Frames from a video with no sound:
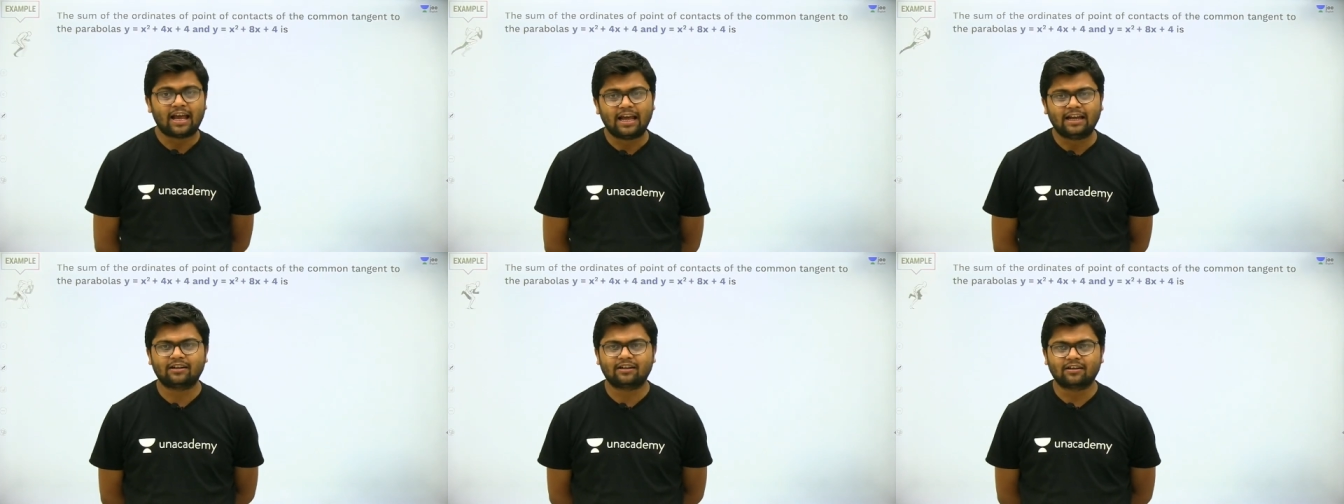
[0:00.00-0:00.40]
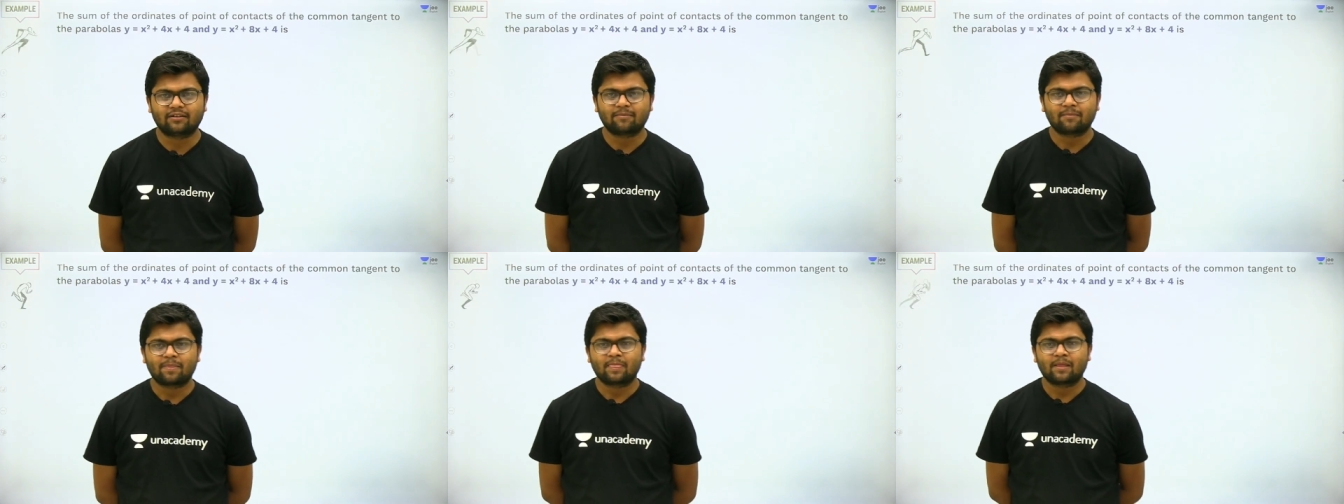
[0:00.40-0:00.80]
And
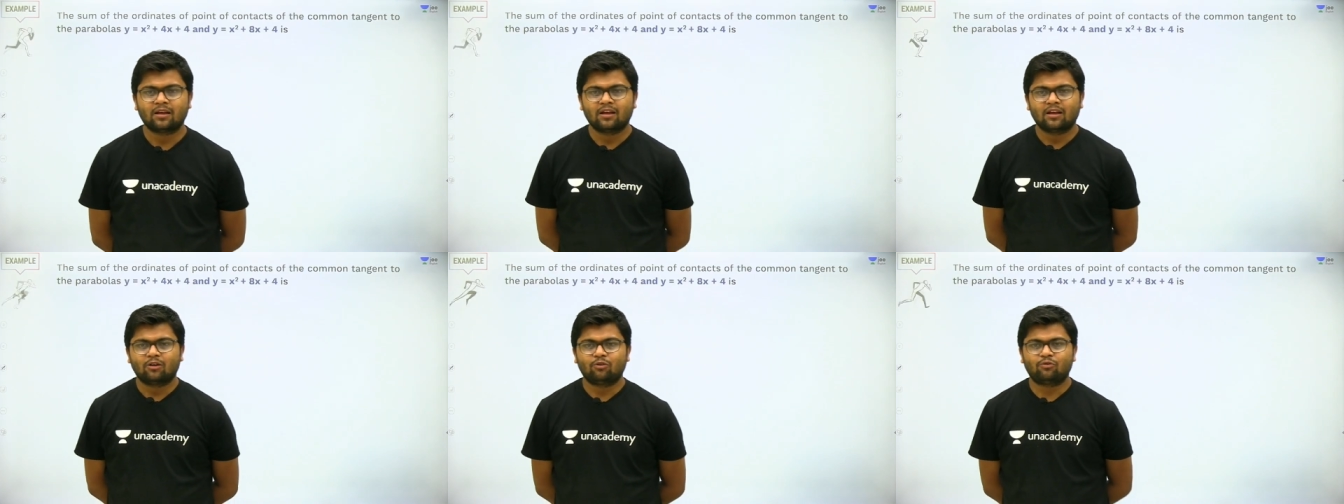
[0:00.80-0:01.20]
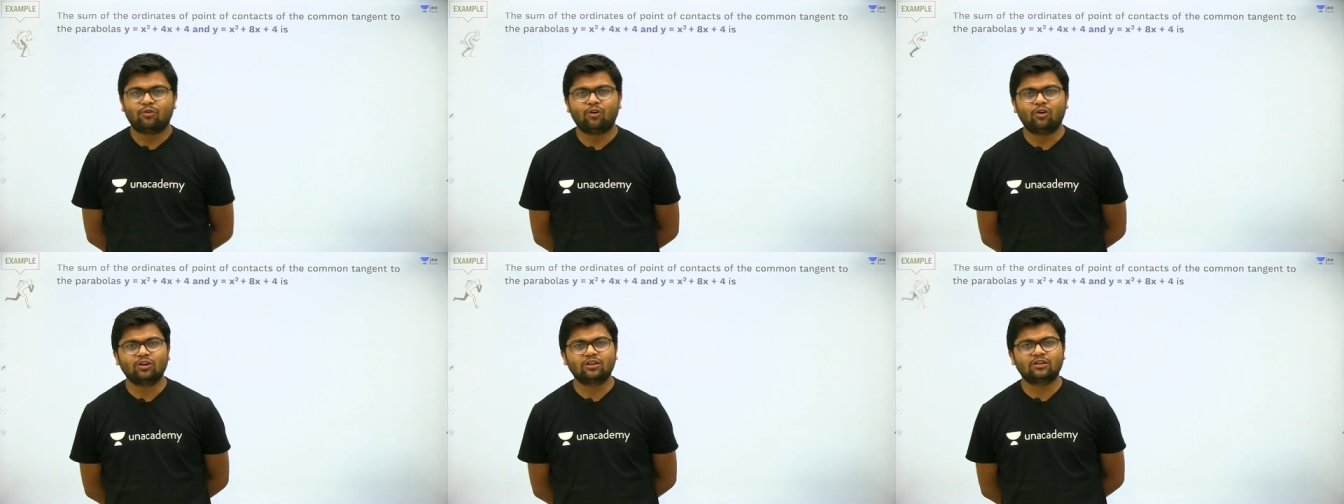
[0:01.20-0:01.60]

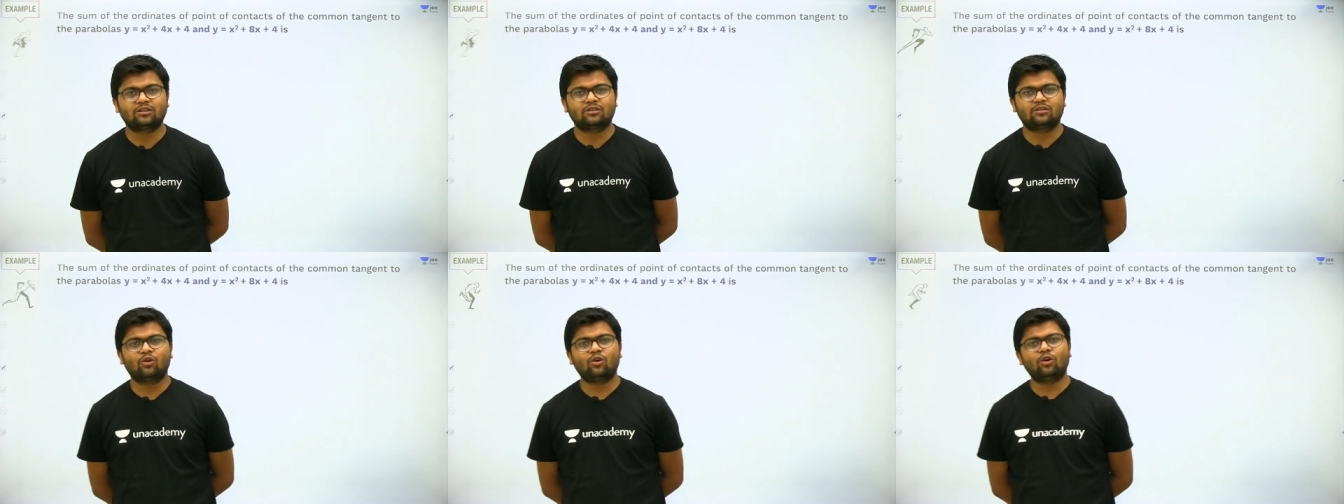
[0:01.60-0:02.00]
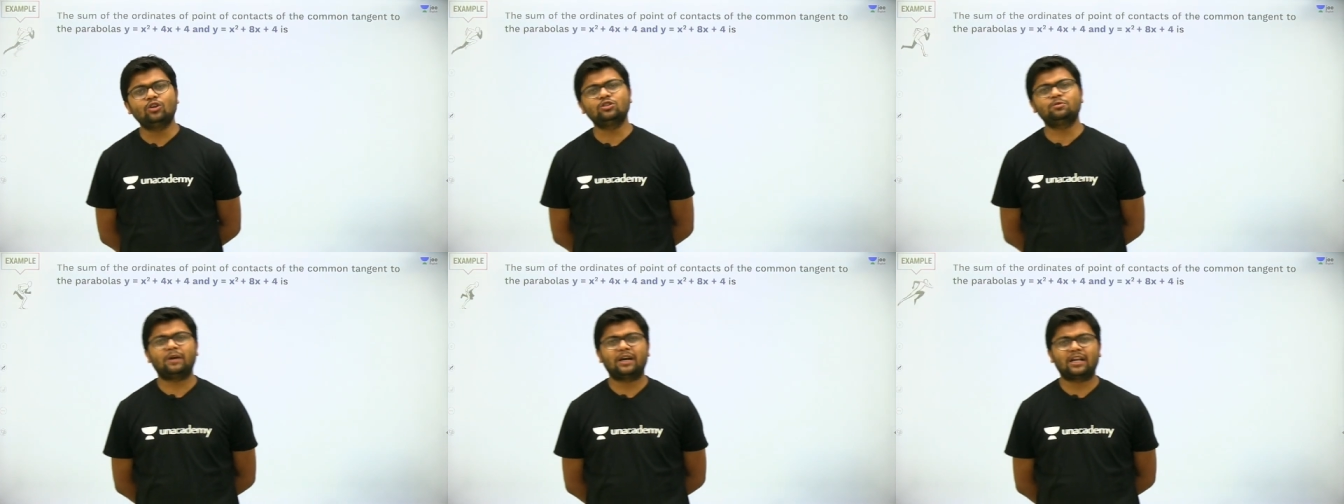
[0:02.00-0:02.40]
for
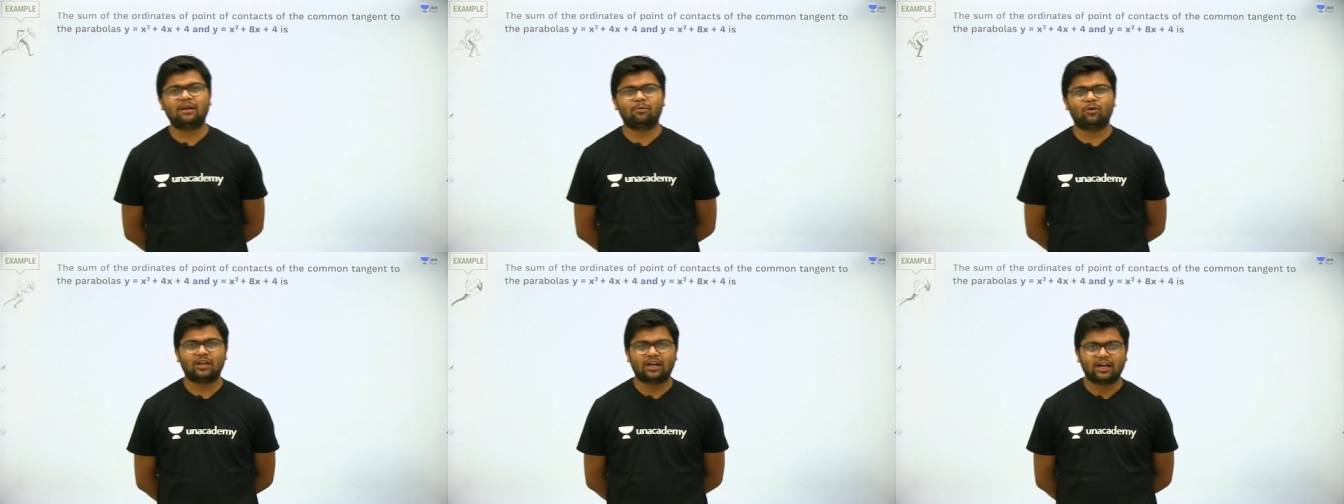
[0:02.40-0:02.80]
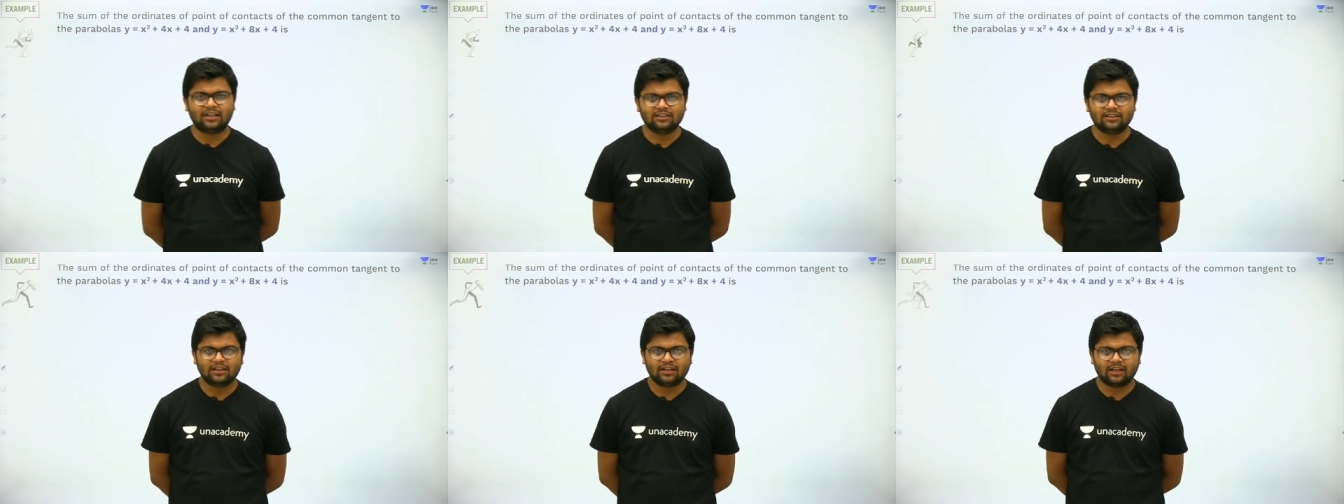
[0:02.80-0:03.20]
those
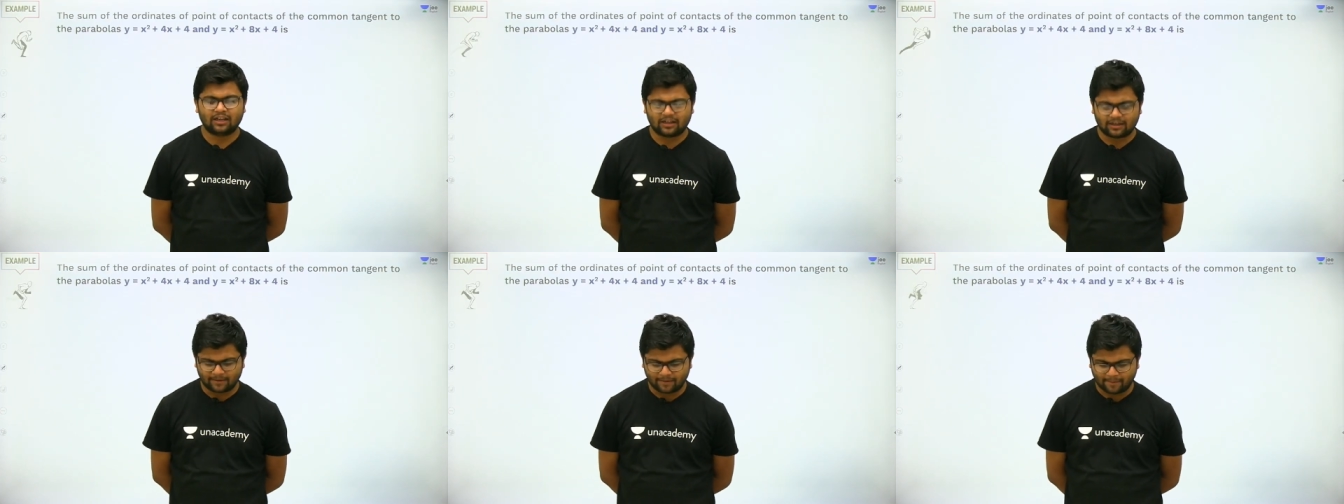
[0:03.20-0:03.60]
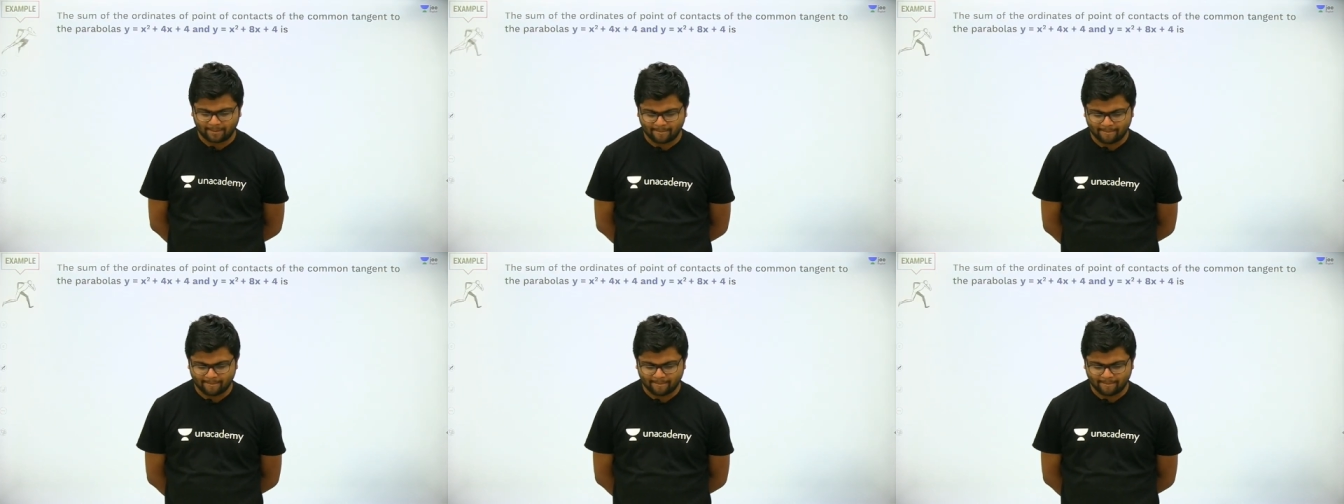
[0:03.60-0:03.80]
parabolas, uh,